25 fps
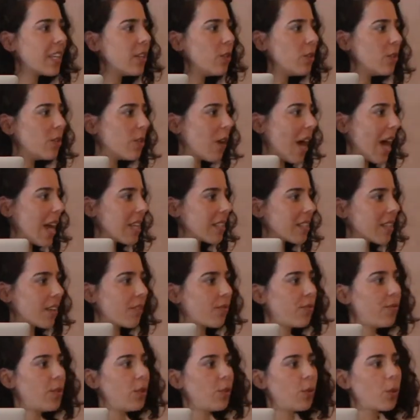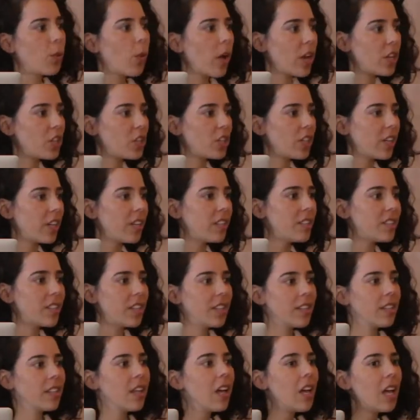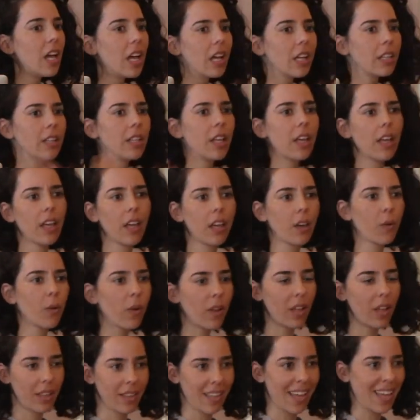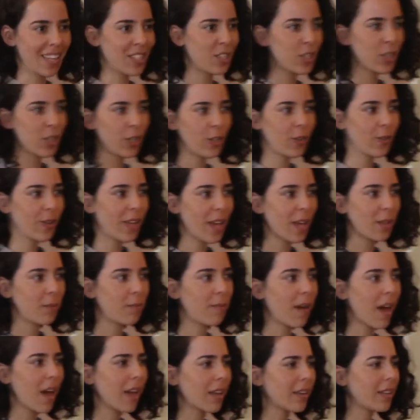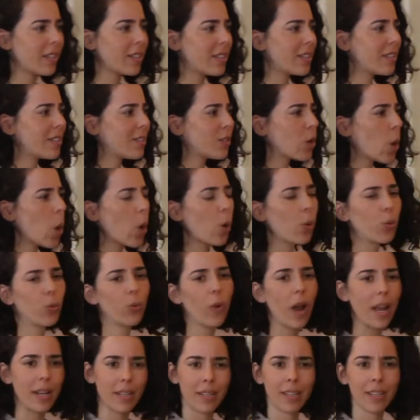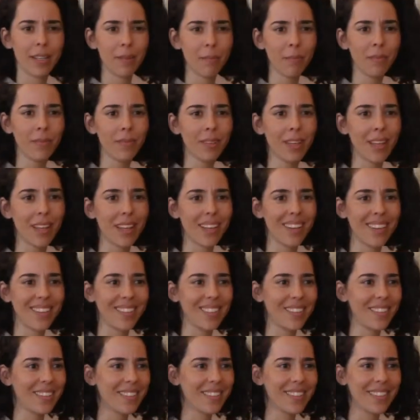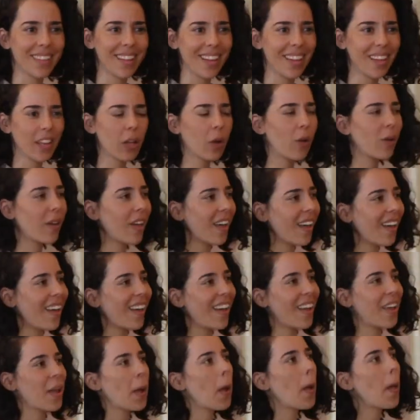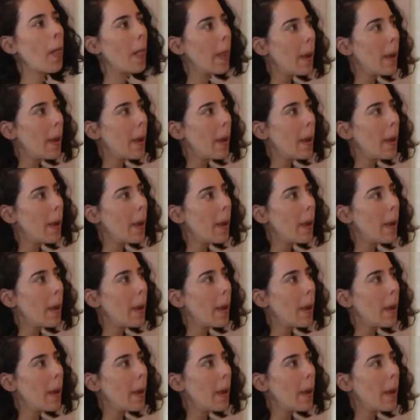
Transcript: You ask a few questions and the answer you get back is so random, and it's okay,